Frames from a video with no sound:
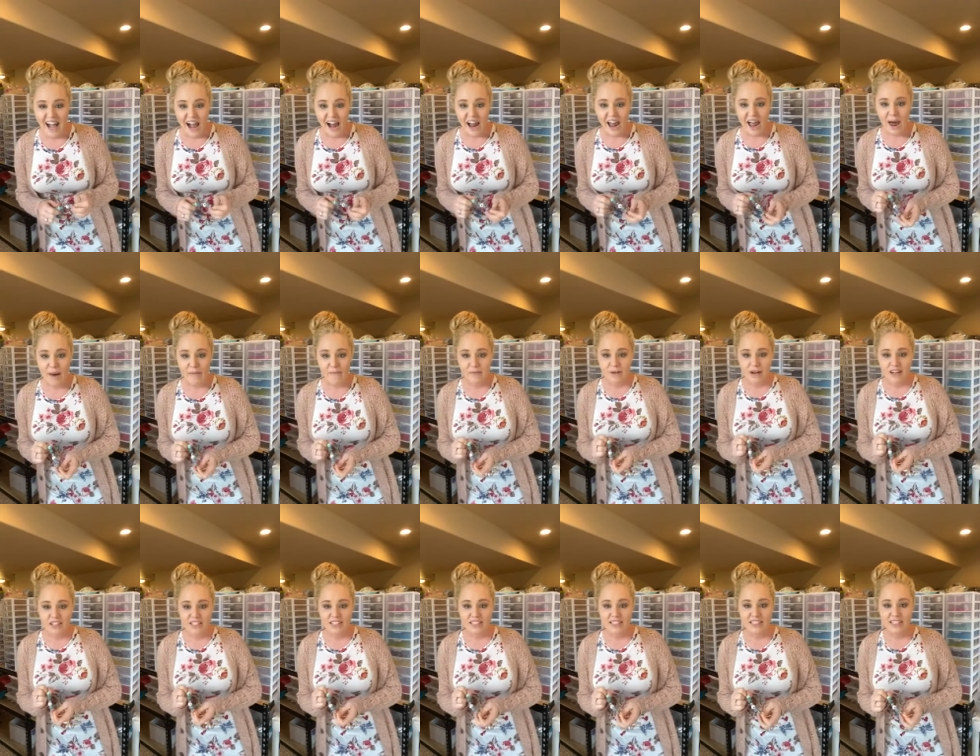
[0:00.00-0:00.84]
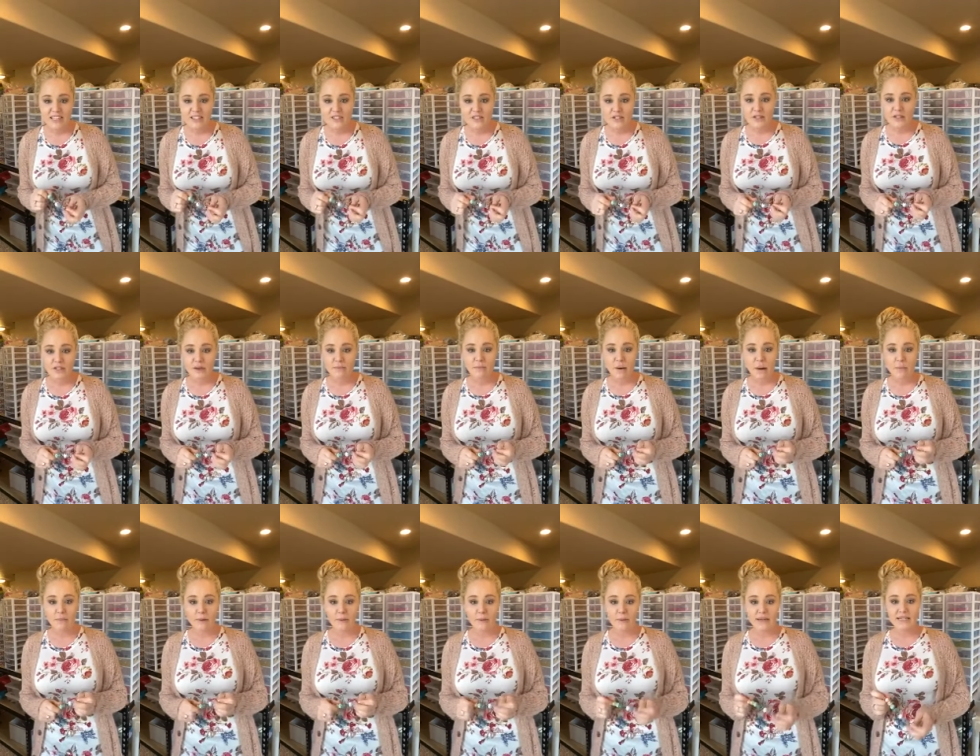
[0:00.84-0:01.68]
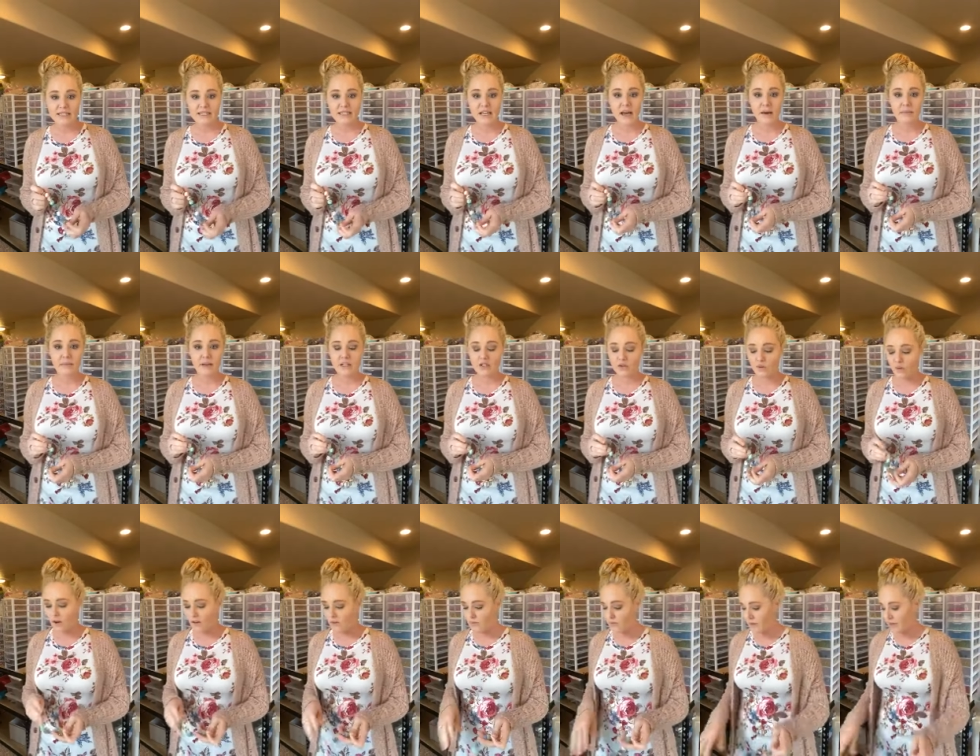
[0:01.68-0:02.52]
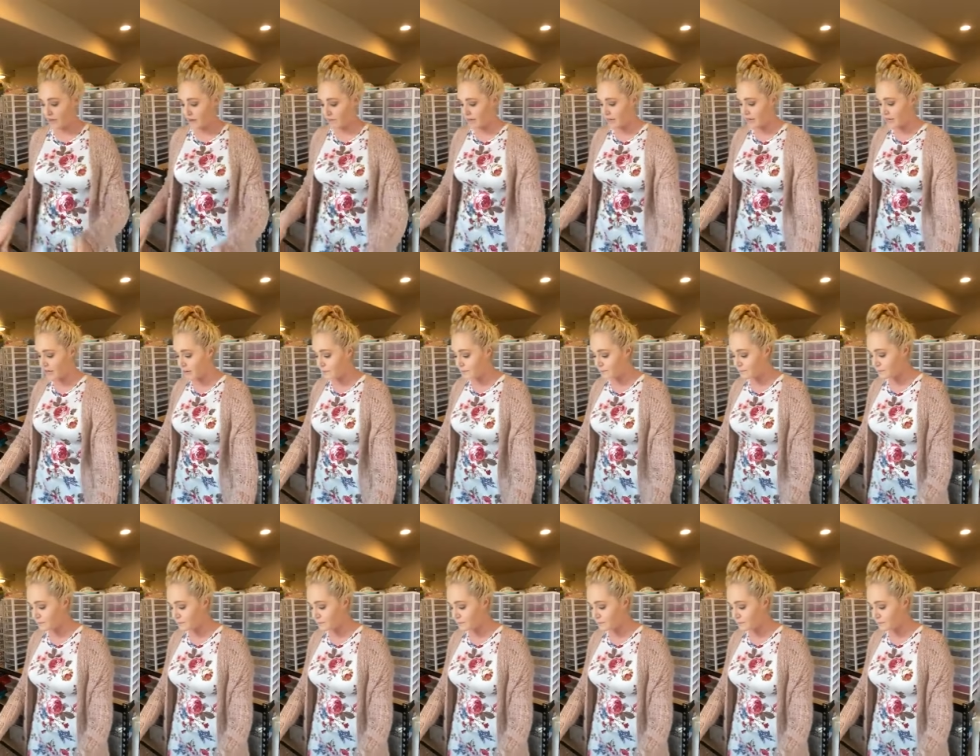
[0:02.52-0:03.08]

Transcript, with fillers: Um, Gretchen says, do the bubble beads come in 12 millimeter?